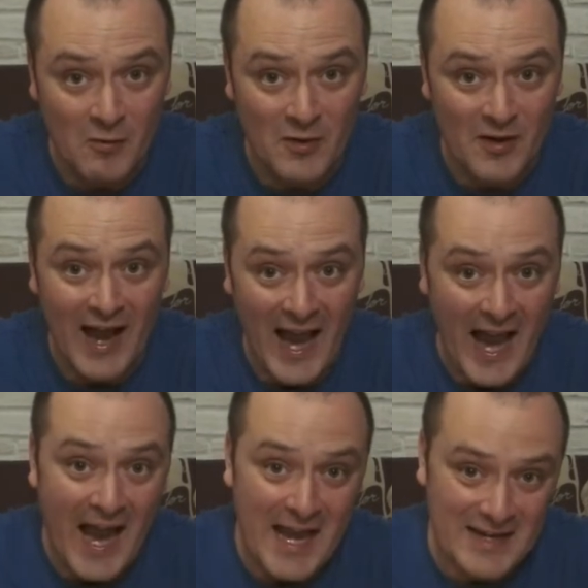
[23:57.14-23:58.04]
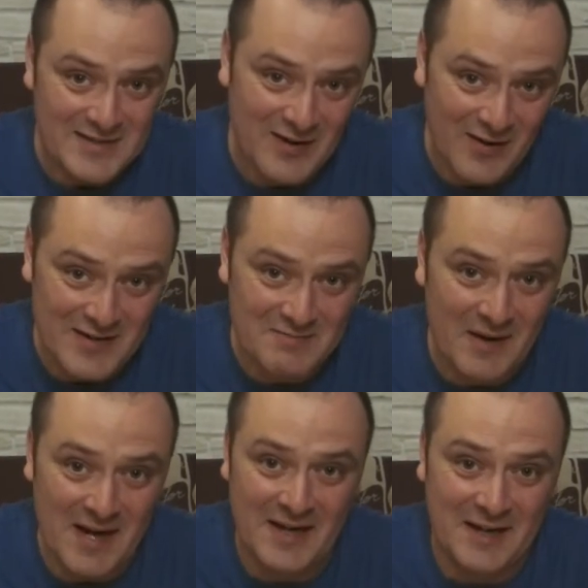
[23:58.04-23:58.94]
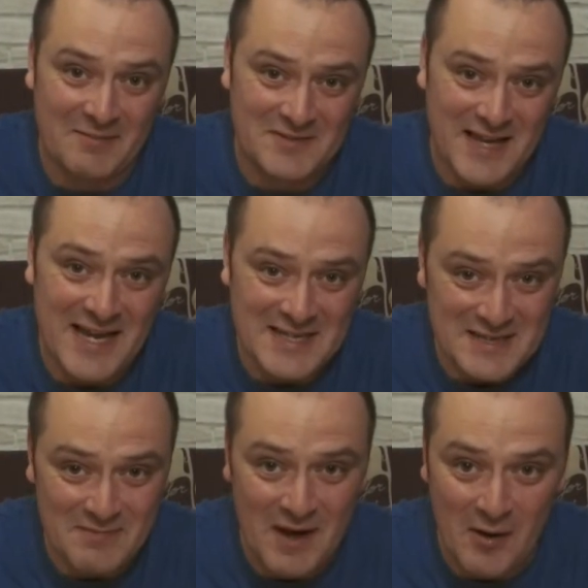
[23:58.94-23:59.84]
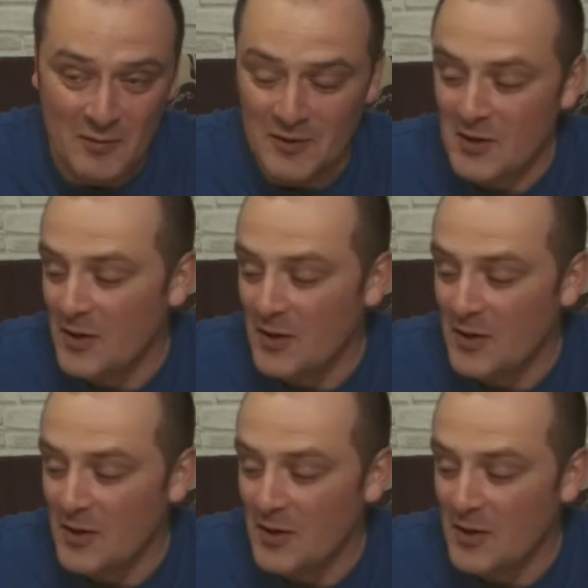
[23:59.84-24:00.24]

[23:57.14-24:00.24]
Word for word: your hand size back up to 80 pound.